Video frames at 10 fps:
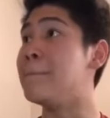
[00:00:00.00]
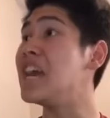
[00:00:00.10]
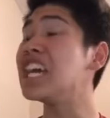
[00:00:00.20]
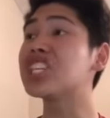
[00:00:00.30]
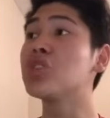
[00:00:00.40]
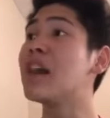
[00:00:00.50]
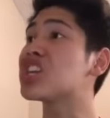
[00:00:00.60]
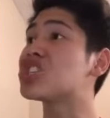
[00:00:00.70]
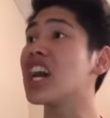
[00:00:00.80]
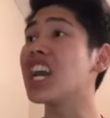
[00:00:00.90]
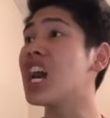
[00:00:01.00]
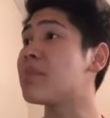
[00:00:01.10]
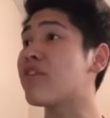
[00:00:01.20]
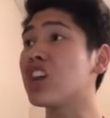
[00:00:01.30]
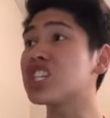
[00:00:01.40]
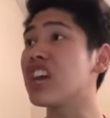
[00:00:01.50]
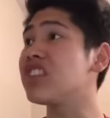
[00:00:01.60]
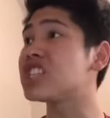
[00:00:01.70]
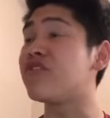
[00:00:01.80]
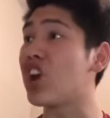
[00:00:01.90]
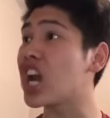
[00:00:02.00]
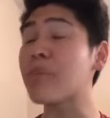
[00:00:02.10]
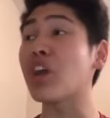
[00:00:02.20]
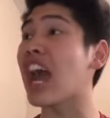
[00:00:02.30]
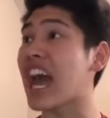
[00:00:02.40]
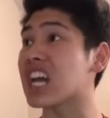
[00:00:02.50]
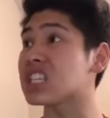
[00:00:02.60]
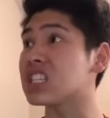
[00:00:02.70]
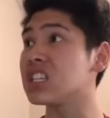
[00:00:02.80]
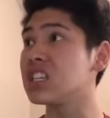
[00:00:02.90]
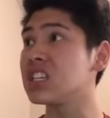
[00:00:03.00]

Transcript: Bitch, you better shut up before I shove this foot up your ass.